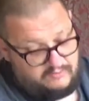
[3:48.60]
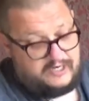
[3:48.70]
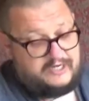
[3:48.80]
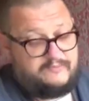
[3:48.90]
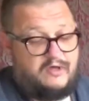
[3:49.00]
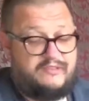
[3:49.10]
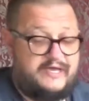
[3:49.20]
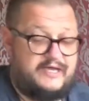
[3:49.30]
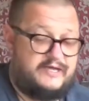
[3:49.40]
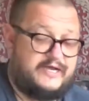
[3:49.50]
I'm on
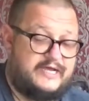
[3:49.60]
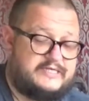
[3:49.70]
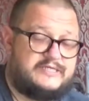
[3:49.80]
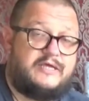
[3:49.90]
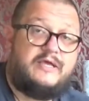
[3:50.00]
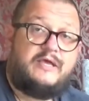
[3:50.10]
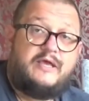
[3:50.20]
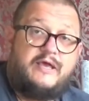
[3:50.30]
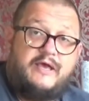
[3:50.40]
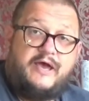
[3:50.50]
that, I guess.
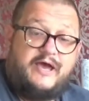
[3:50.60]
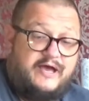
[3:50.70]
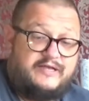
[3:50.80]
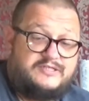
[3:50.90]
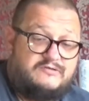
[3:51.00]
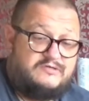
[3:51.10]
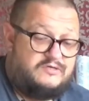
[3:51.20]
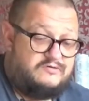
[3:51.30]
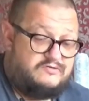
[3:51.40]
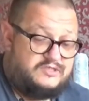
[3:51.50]
I do
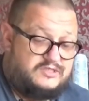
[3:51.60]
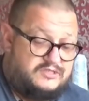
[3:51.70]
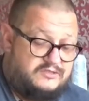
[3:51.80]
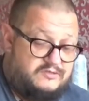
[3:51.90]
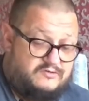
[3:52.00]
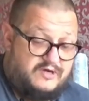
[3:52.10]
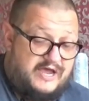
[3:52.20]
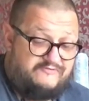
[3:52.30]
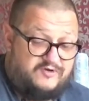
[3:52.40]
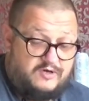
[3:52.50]
use, or I
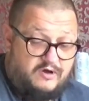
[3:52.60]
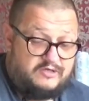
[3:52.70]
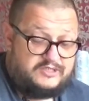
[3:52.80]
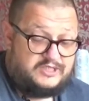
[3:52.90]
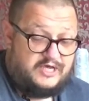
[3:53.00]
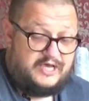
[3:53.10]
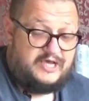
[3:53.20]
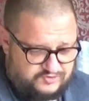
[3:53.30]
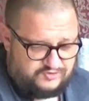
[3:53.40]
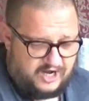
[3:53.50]
have got,
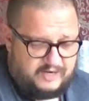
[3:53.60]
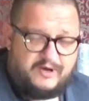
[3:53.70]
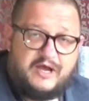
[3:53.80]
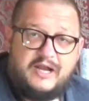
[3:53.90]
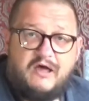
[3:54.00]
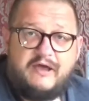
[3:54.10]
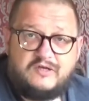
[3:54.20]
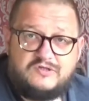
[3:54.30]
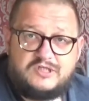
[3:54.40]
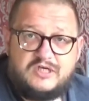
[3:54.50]
a trilobite line
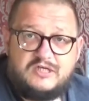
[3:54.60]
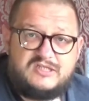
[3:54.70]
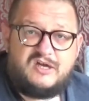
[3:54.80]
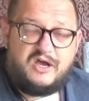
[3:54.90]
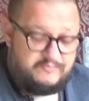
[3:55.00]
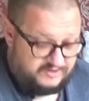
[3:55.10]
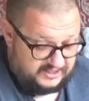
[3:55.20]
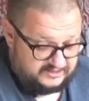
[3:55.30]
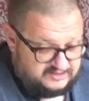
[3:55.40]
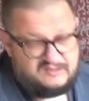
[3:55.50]
cutter type things.